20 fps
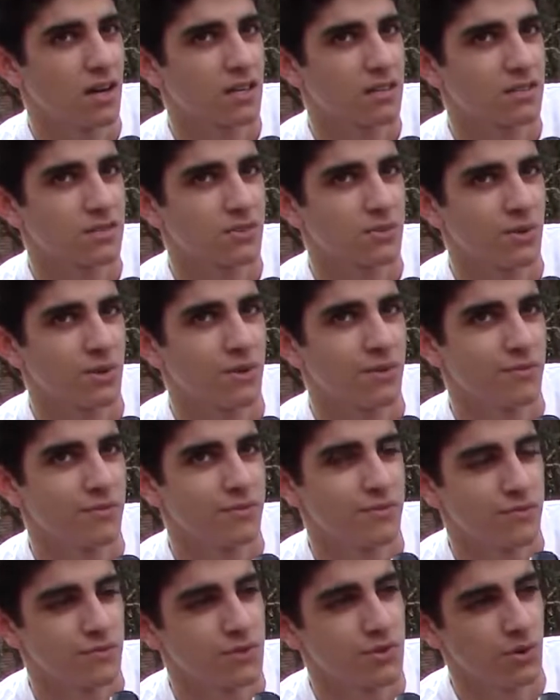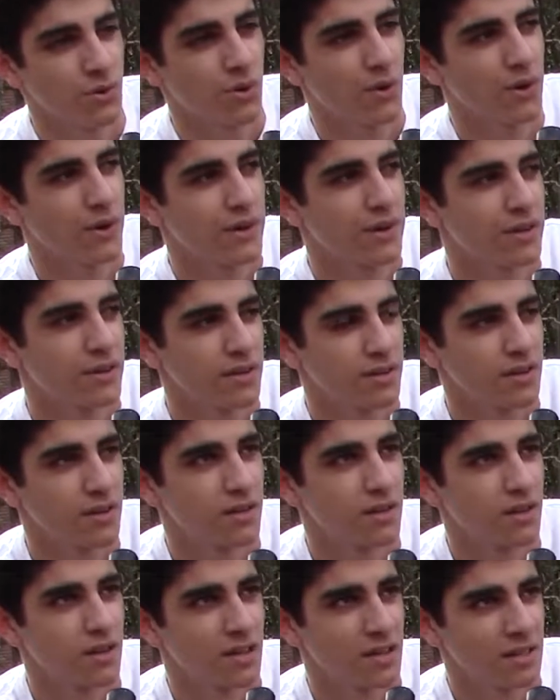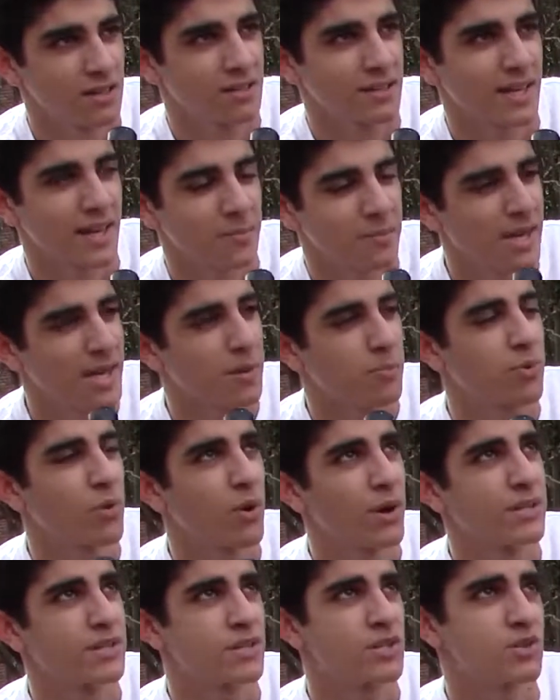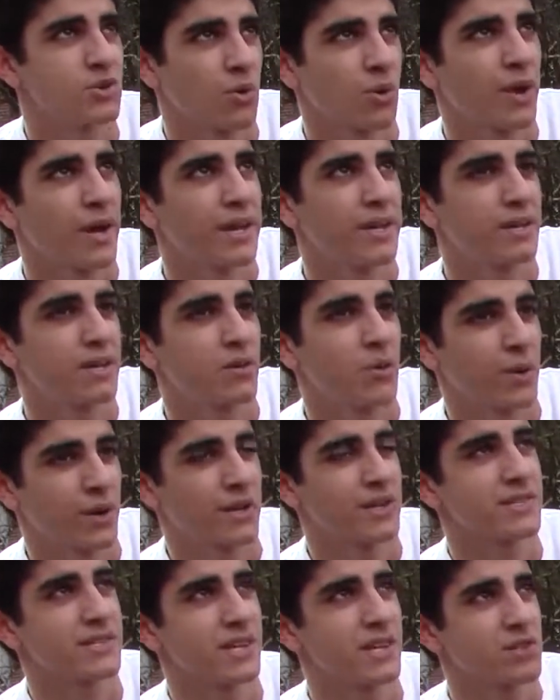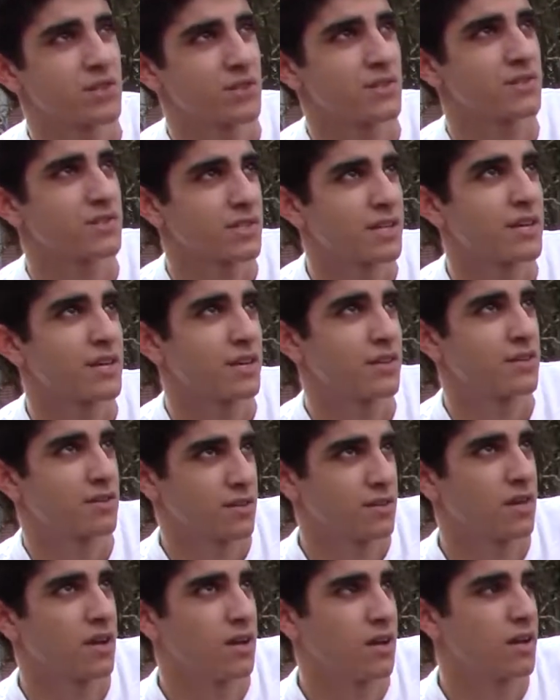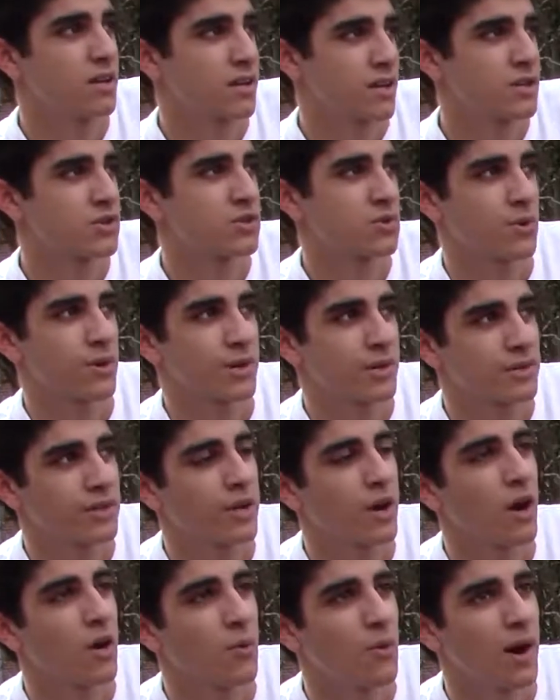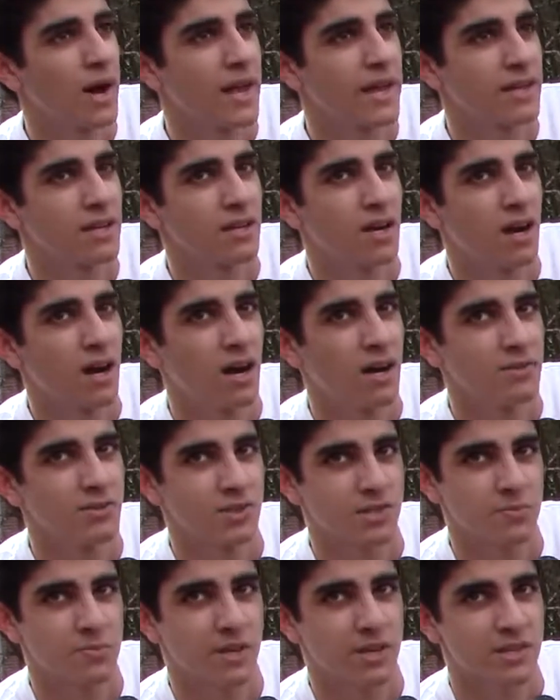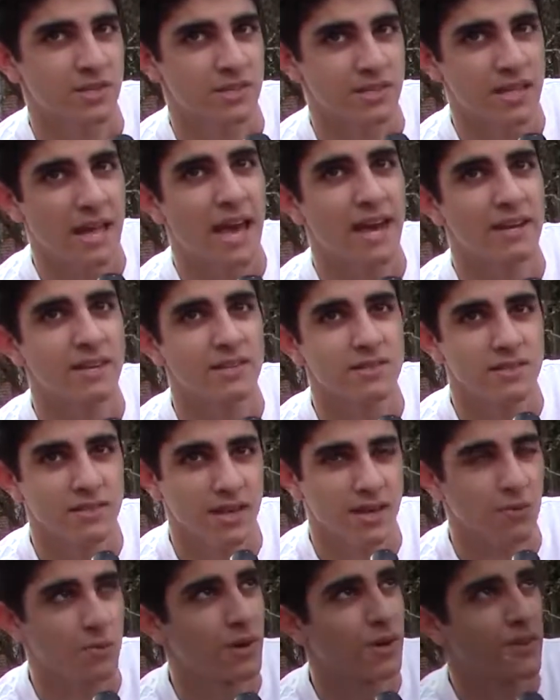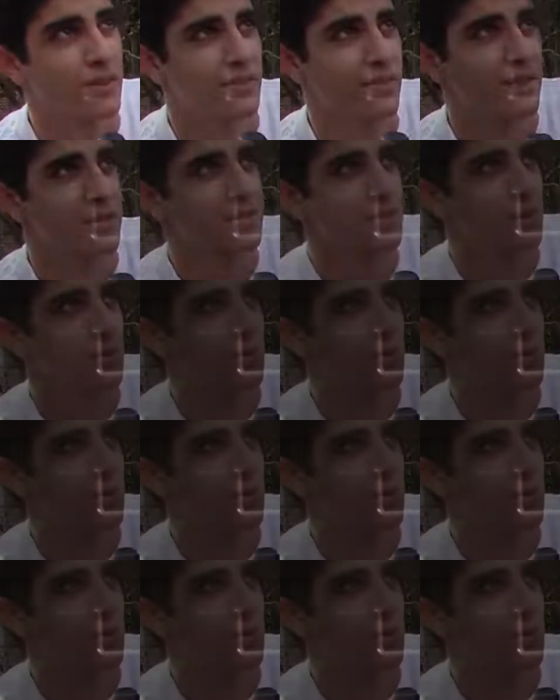sort of join, like make a point to join organizations that are historically all white, just because that is like one of the things that